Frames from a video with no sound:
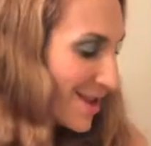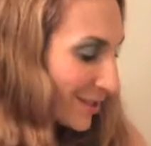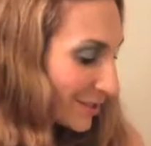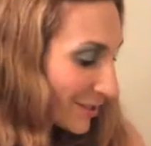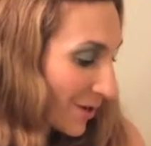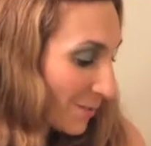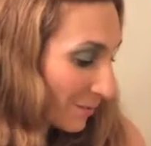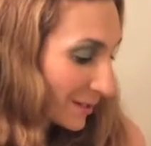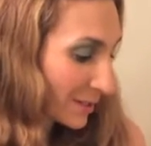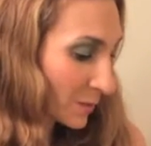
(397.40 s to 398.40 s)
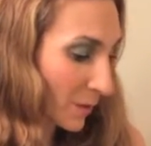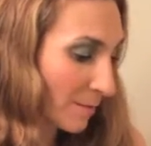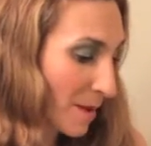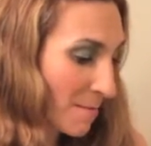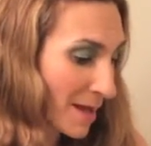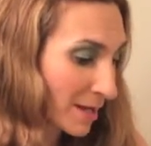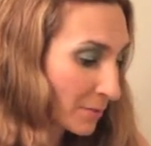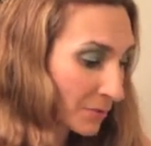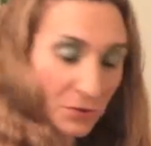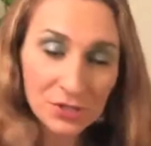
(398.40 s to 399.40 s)
So this is one of my many
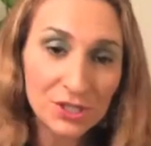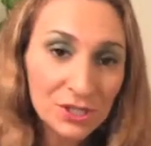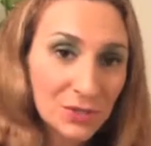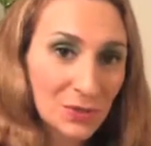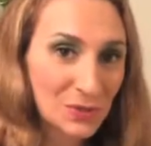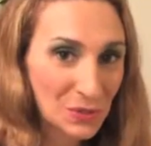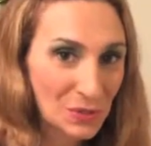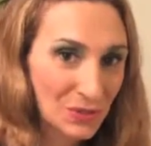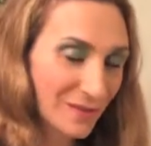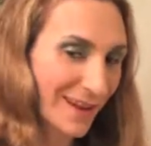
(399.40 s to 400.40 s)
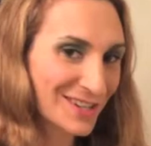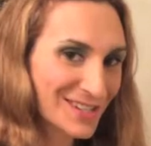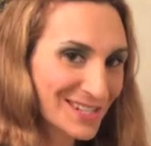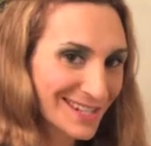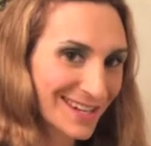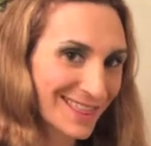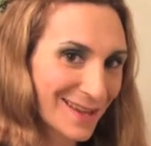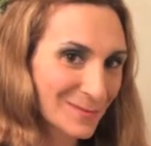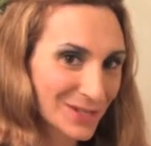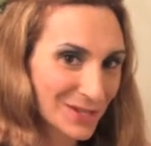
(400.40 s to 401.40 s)
approaches to juice your veggies and eat
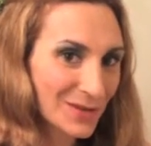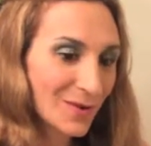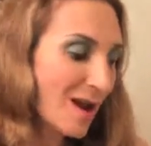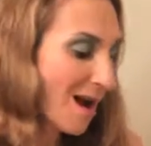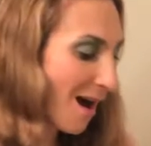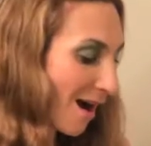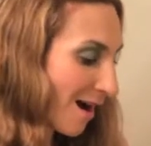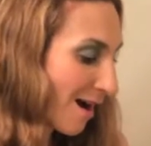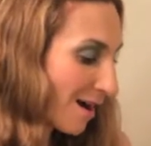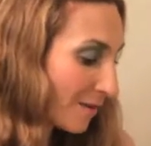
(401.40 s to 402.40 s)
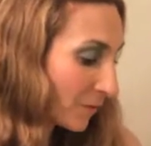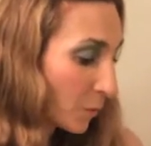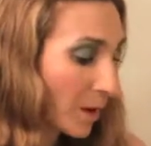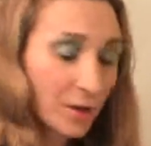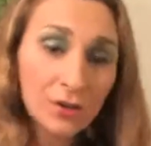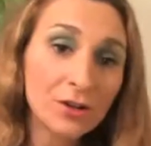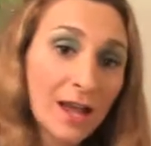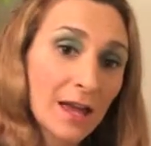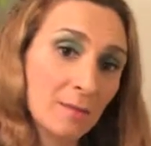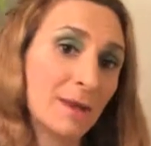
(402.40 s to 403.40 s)
them too. If you want to learn
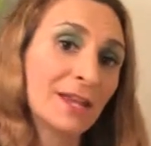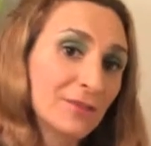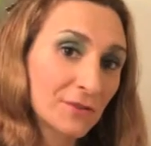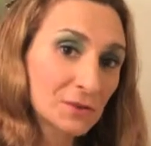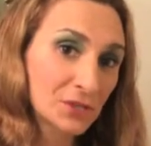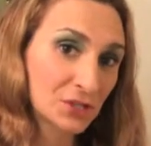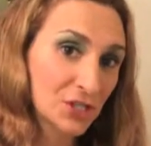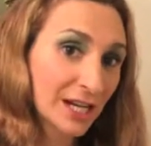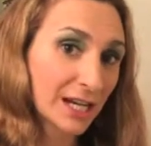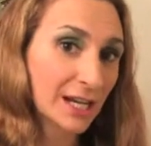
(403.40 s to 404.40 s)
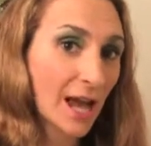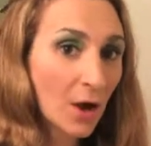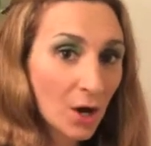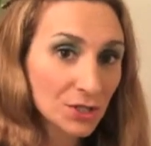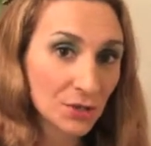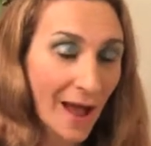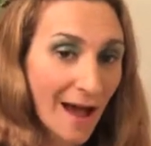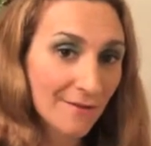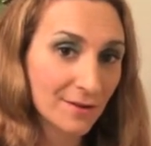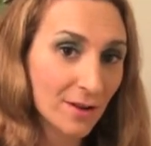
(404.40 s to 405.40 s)
how to make the roasted chicken, I also
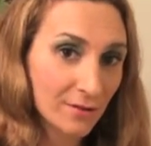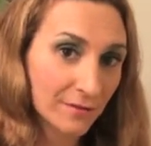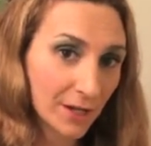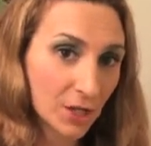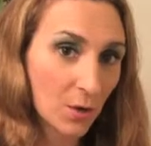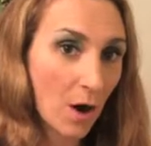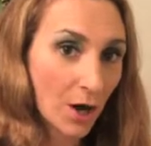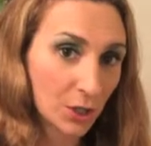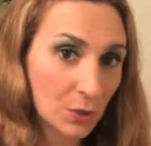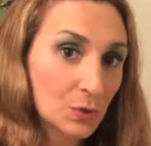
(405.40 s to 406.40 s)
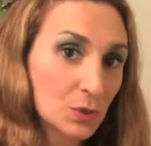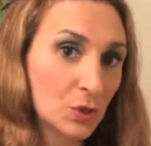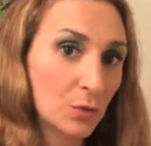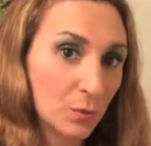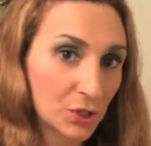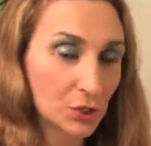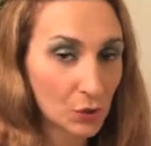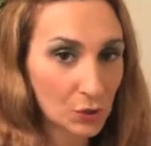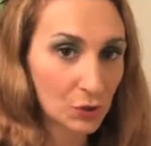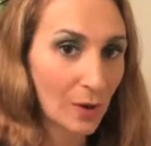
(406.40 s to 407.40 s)
have another video on YouTube which
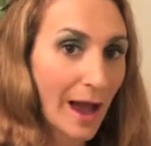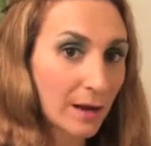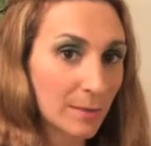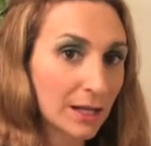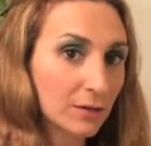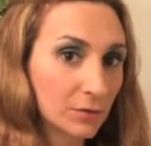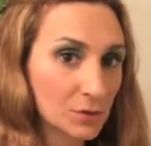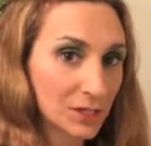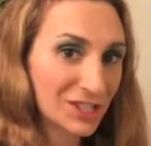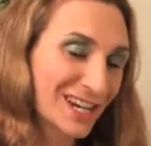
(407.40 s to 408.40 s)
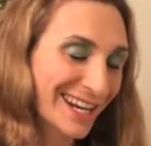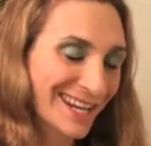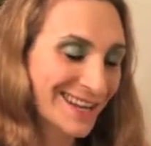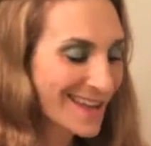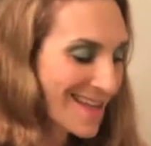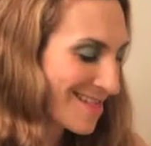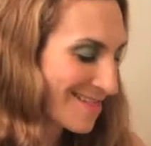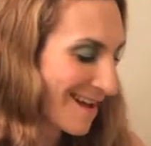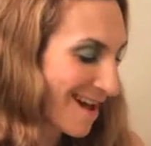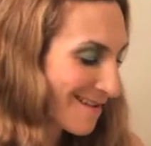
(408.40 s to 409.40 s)
shows you how to make the roasted chicken
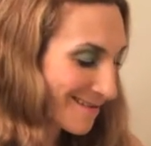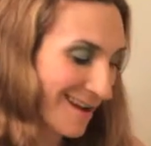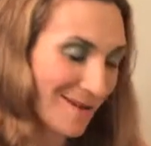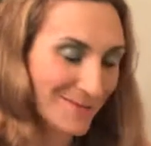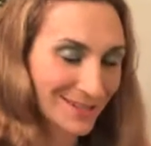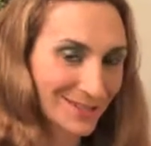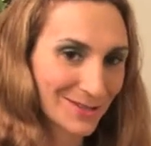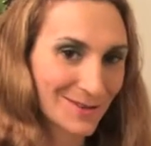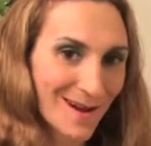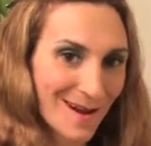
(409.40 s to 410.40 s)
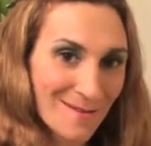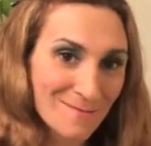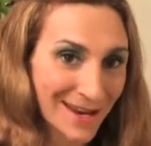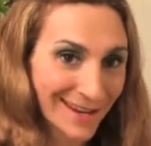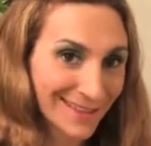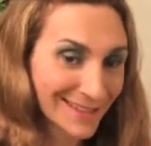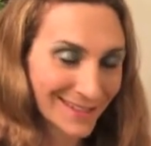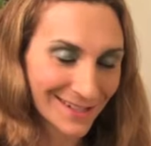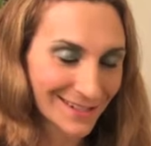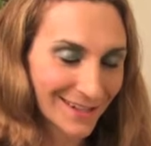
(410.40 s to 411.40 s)
that got me to making this
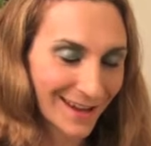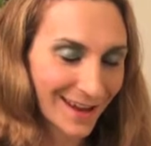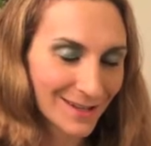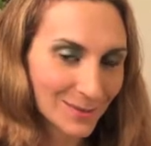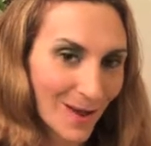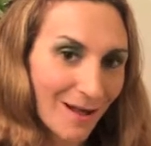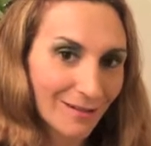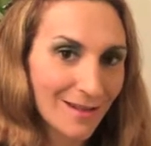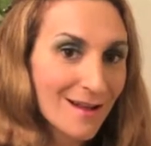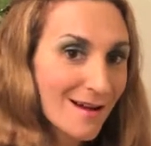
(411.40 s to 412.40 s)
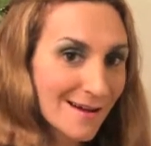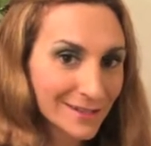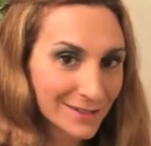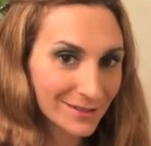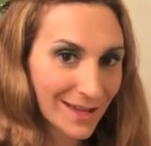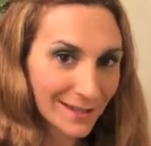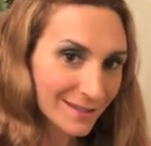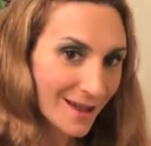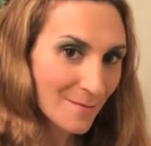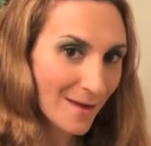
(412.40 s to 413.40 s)
dish today as well. Until
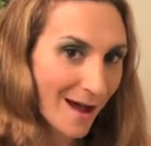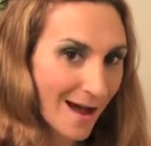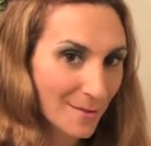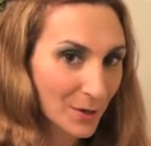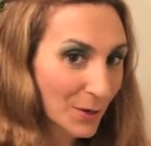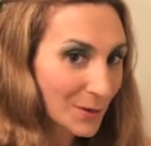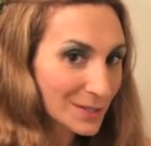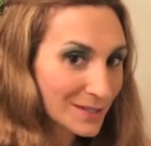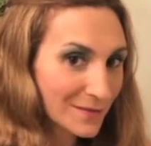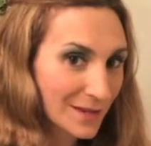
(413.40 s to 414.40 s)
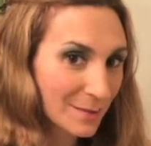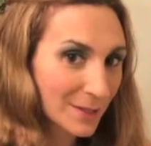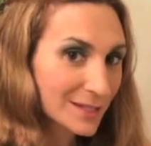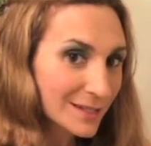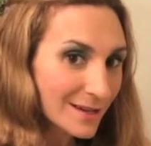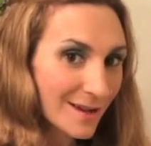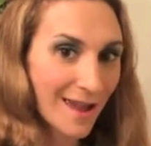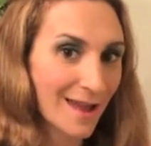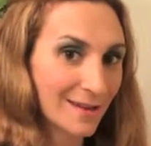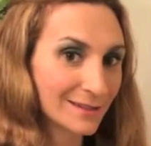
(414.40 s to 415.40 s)
next time, I'm your host, Melissa,
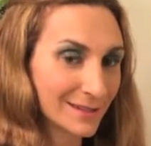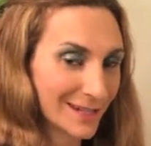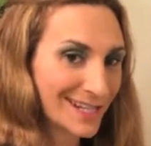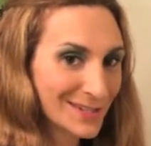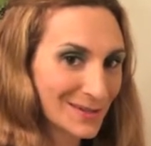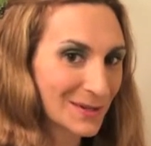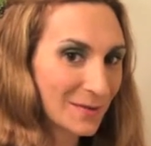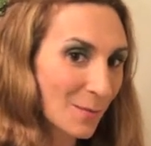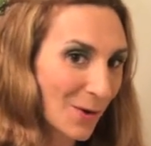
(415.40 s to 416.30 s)
and stay tuned for